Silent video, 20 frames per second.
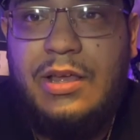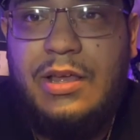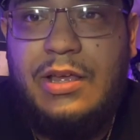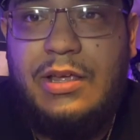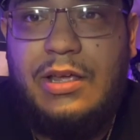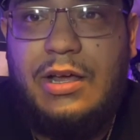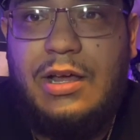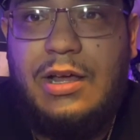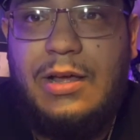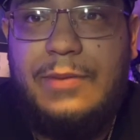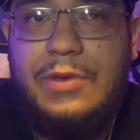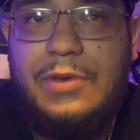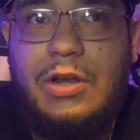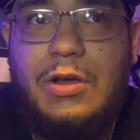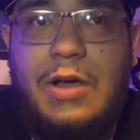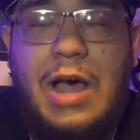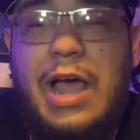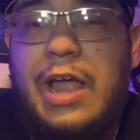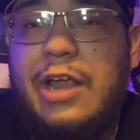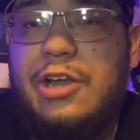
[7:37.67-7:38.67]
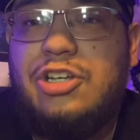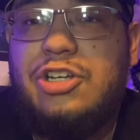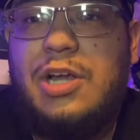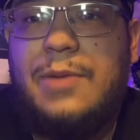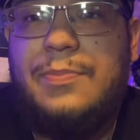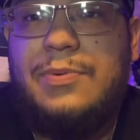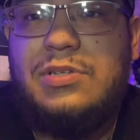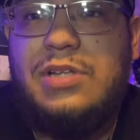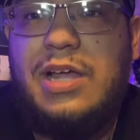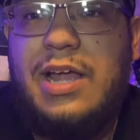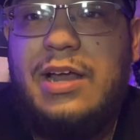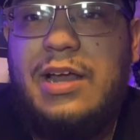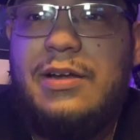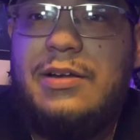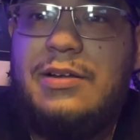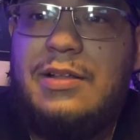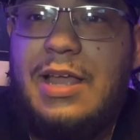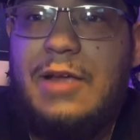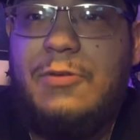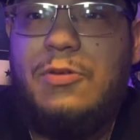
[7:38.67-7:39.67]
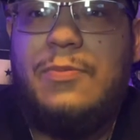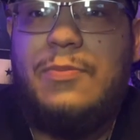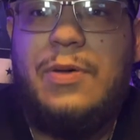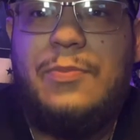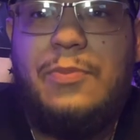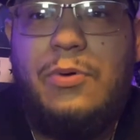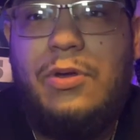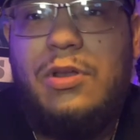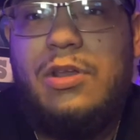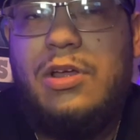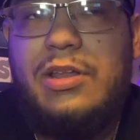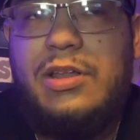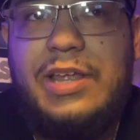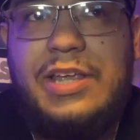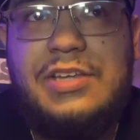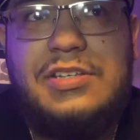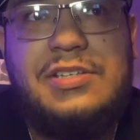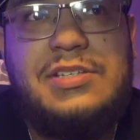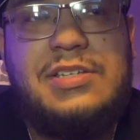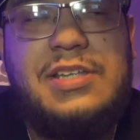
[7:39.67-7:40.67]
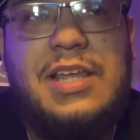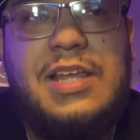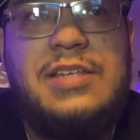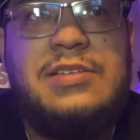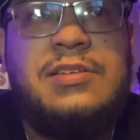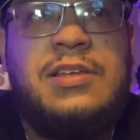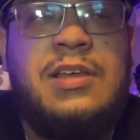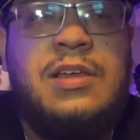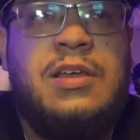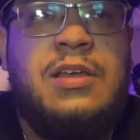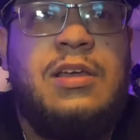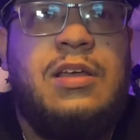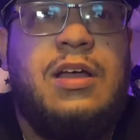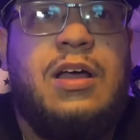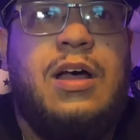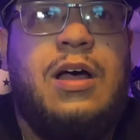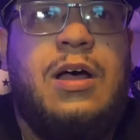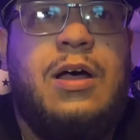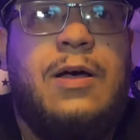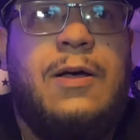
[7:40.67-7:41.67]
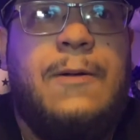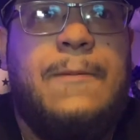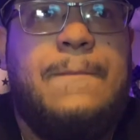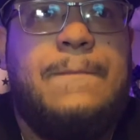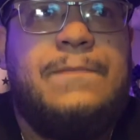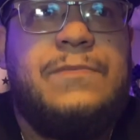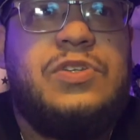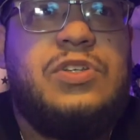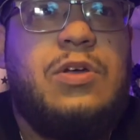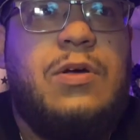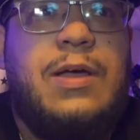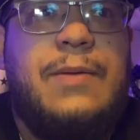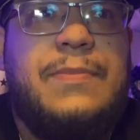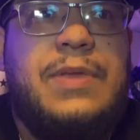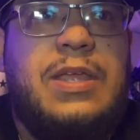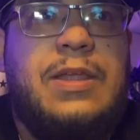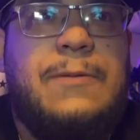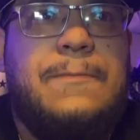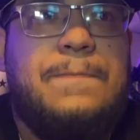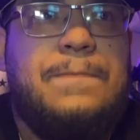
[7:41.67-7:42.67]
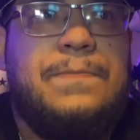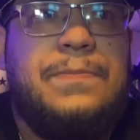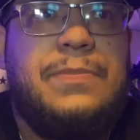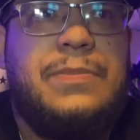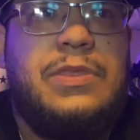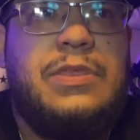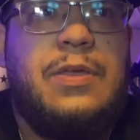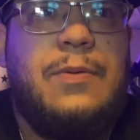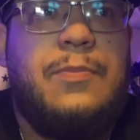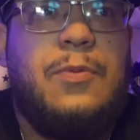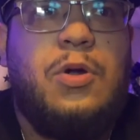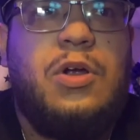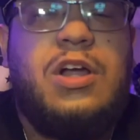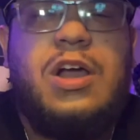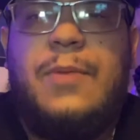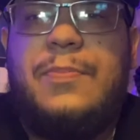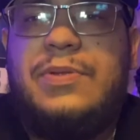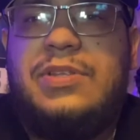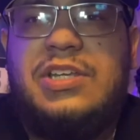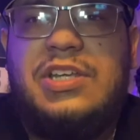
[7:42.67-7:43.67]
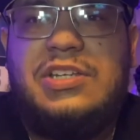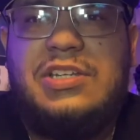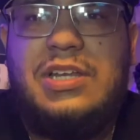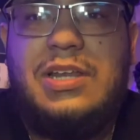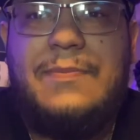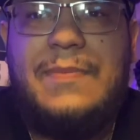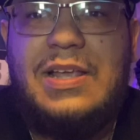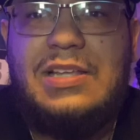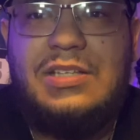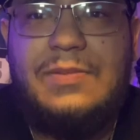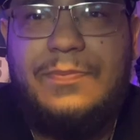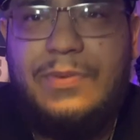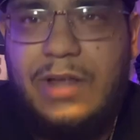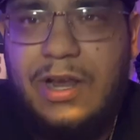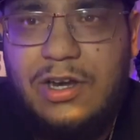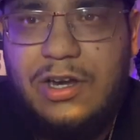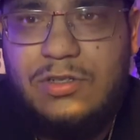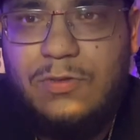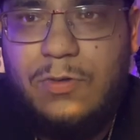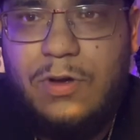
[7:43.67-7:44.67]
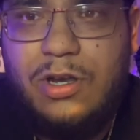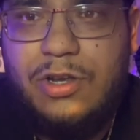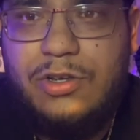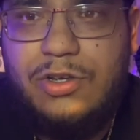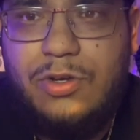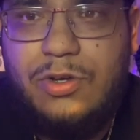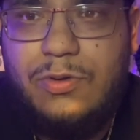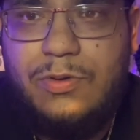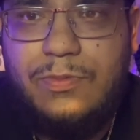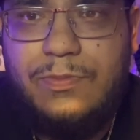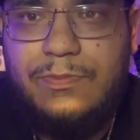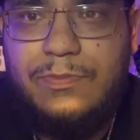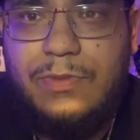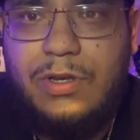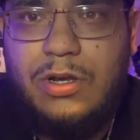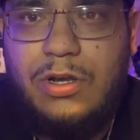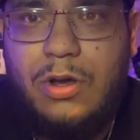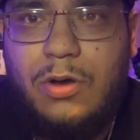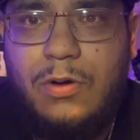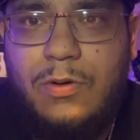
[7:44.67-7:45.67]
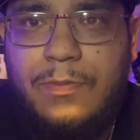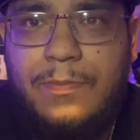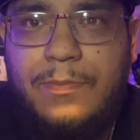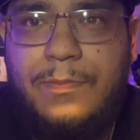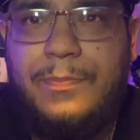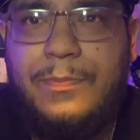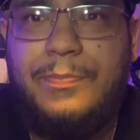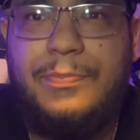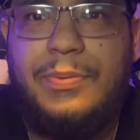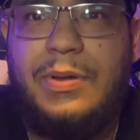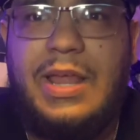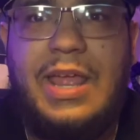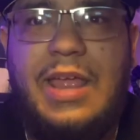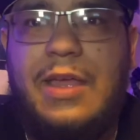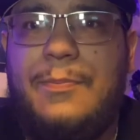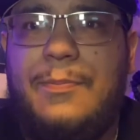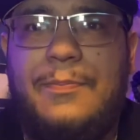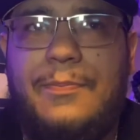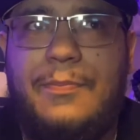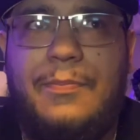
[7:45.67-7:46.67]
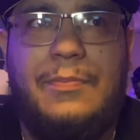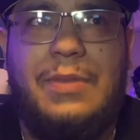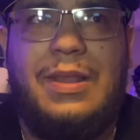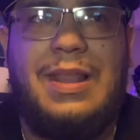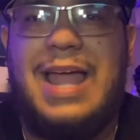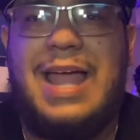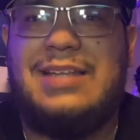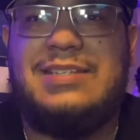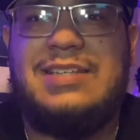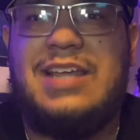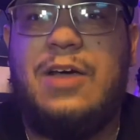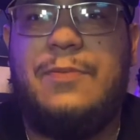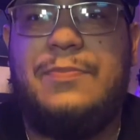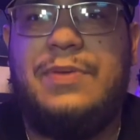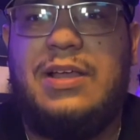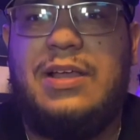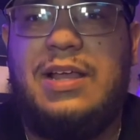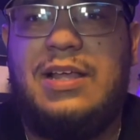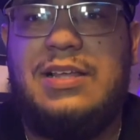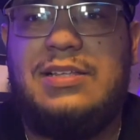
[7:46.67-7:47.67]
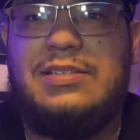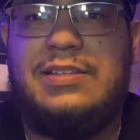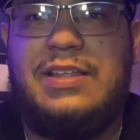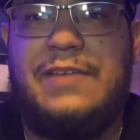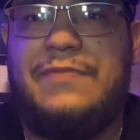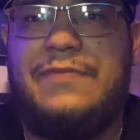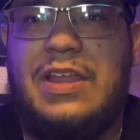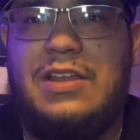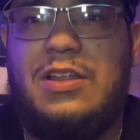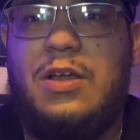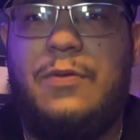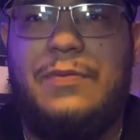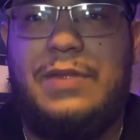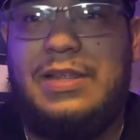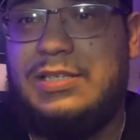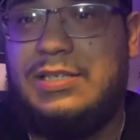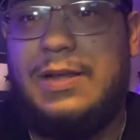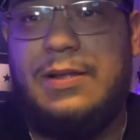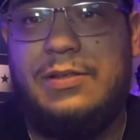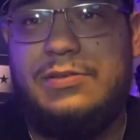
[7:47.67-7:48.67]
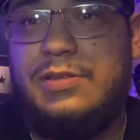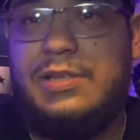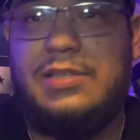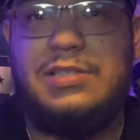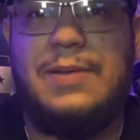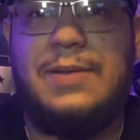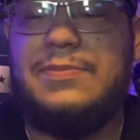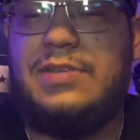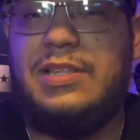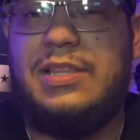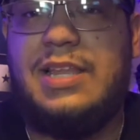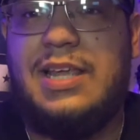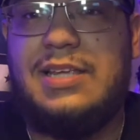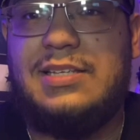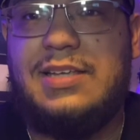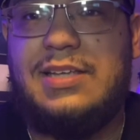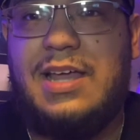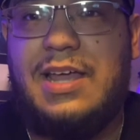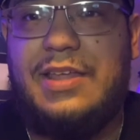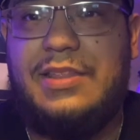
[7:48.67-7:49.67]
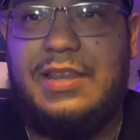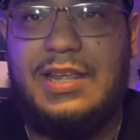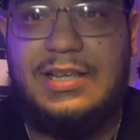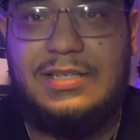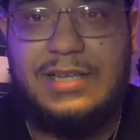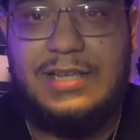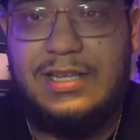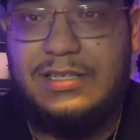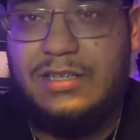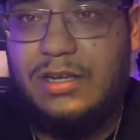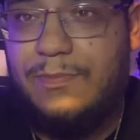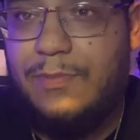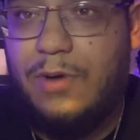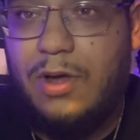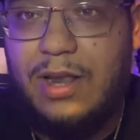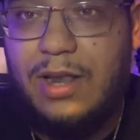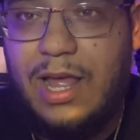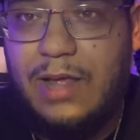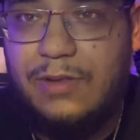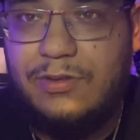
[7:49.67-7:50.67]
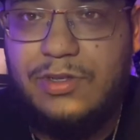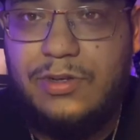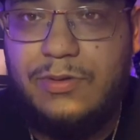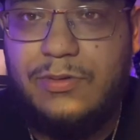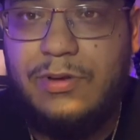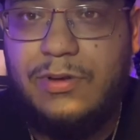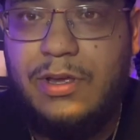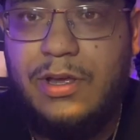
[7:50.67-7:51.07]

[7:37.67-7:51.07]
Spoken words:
You know, iron sharpens iron, like what my boy LawNation says. So, I mean, the more competition, it makes the players want to do, you know, play lights out, because if they don't, it's up to the next guy, and the next guy's going to ball out too.